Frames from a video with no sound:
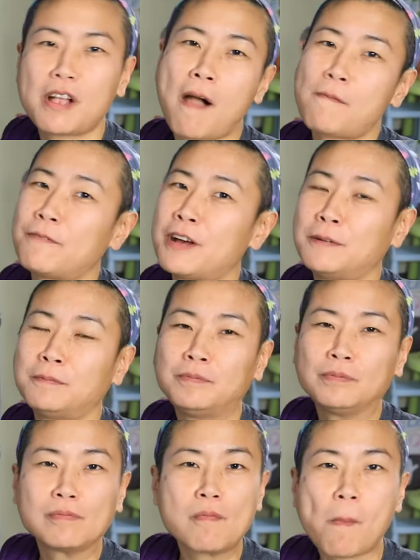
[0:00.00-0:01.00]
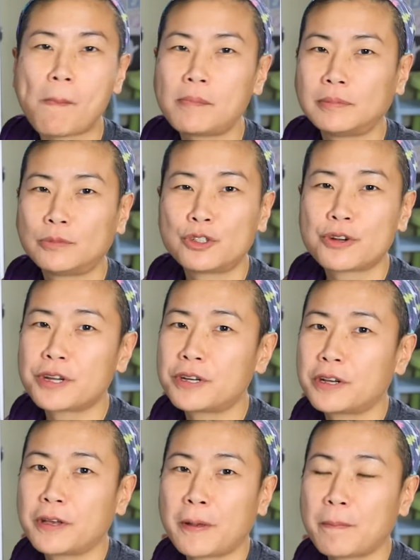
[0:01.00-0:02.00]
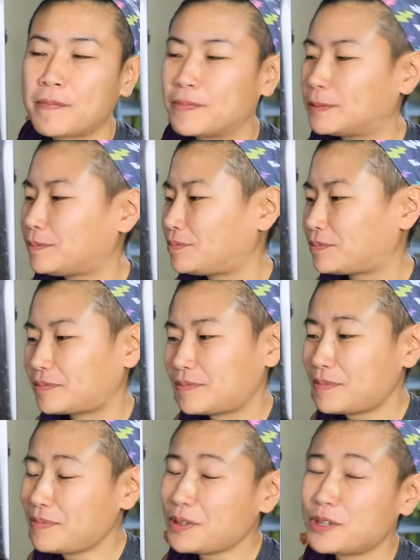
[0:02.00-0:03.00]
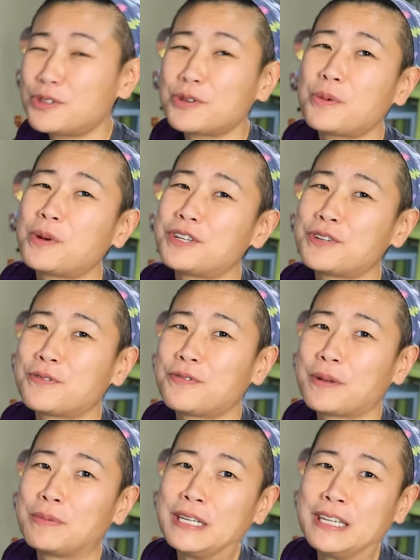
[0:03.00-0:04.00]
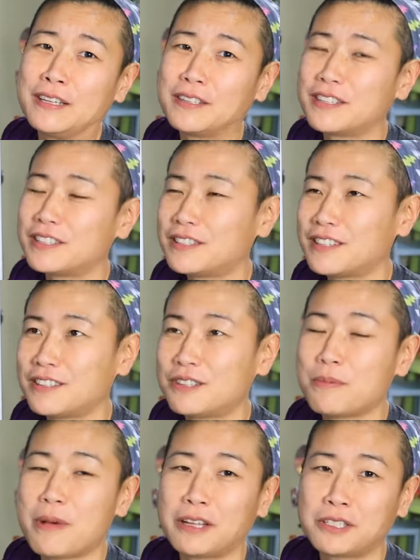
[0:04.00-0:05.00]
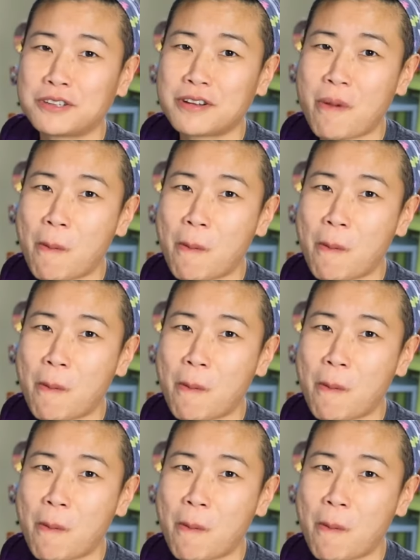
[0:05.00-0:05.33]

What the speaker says: Have fun, enjoy cooking, enjoy watching your family eat because it's the best.